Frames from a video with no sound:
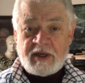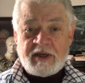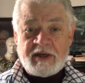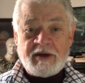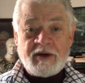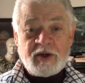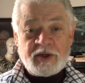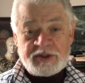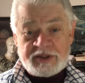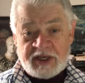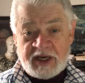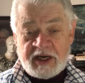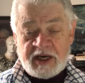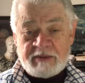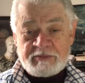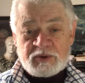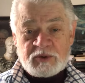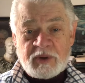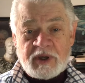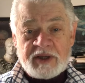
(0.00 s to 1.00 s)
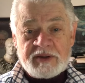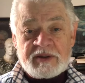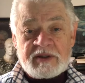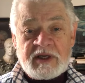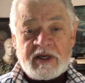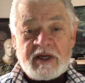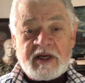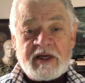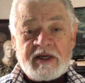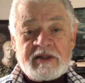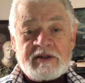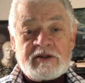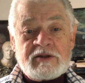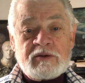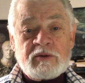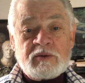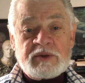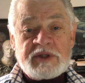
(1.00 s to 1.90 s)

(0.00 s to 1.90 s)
or times rather, to